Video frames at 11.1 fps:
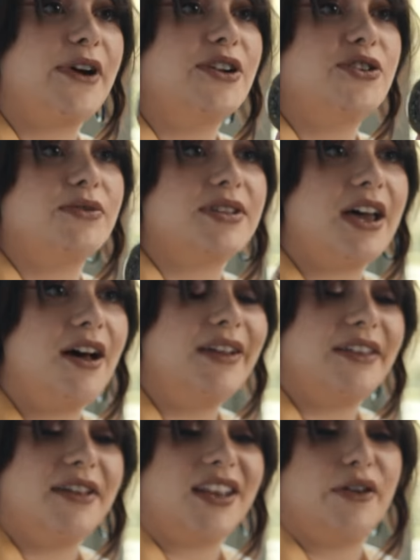French hotel,
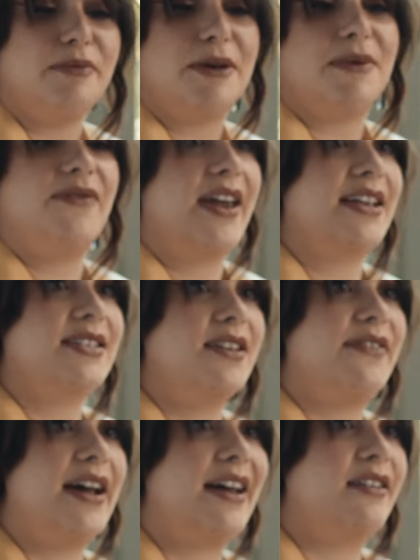and I thought that would make me fancy
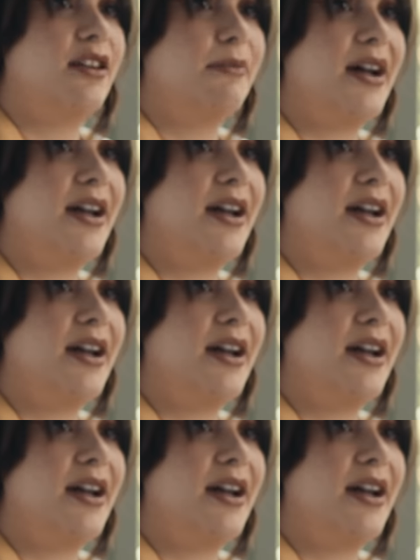if I had it on